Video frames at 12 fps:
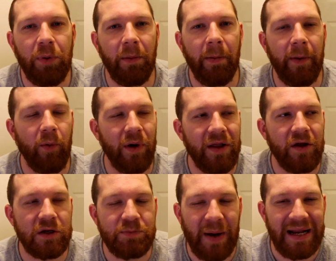probably be one of
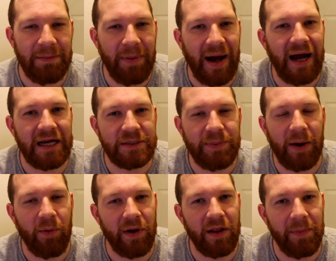those panic buys by
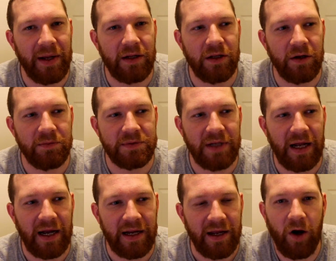one of the big clubs,
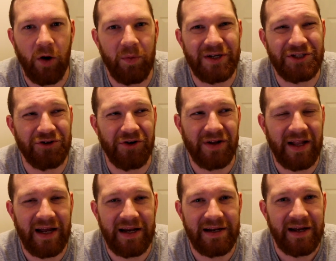like, oh, we're
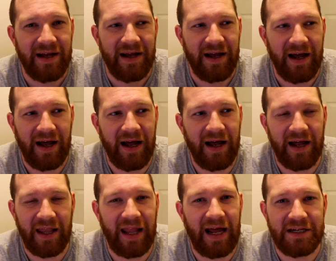struggling,
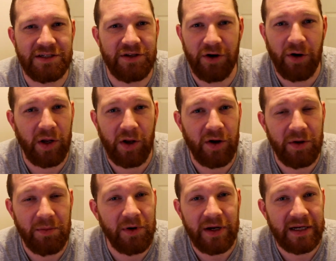let's throw a load of
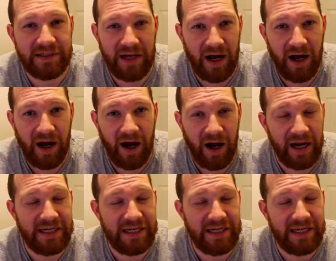money at Zaha.